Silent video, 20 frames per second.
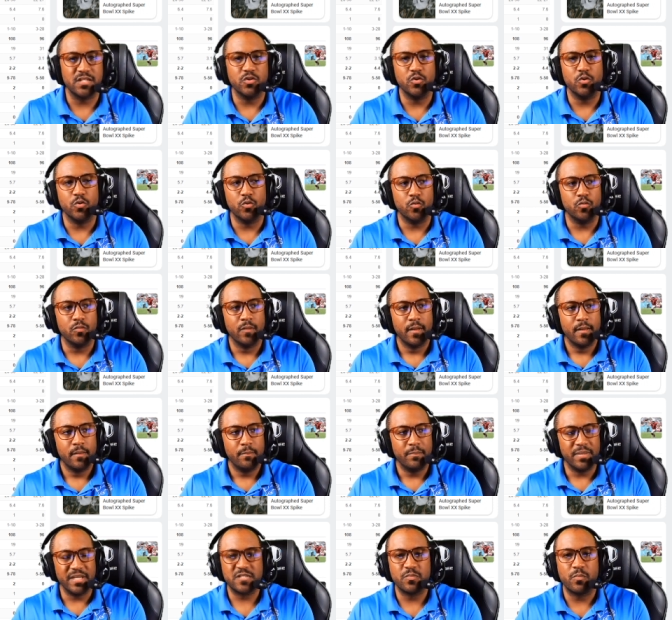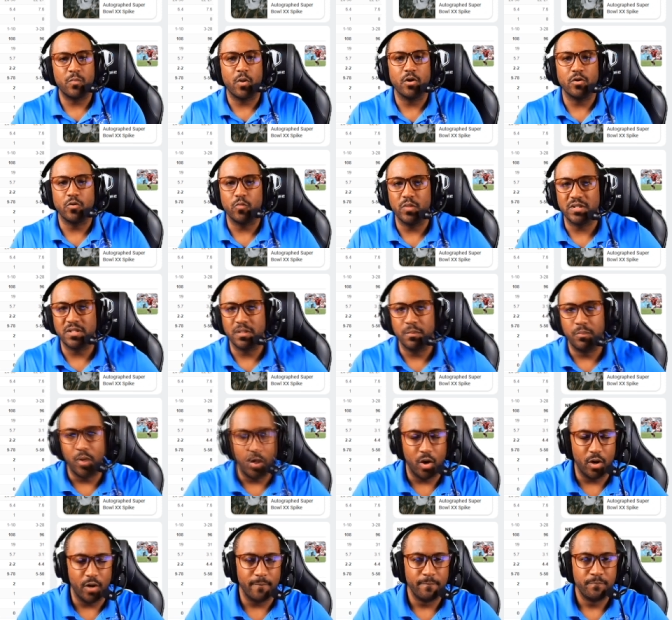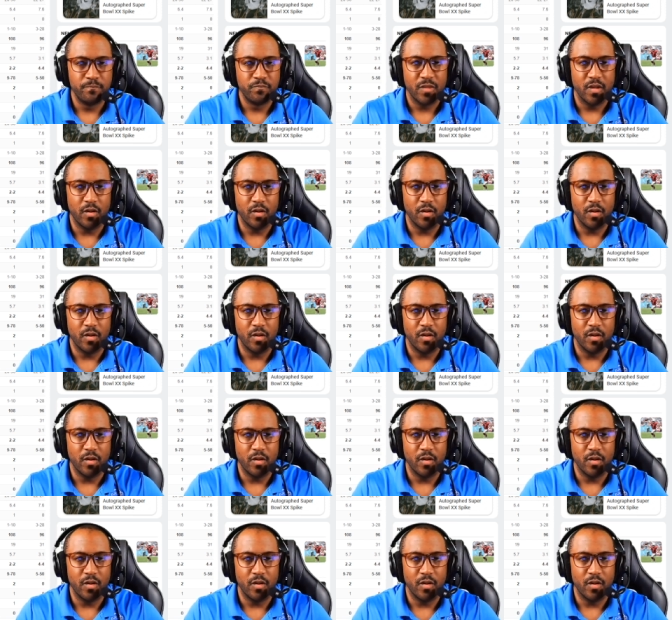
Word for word: to do be smarter with the ball.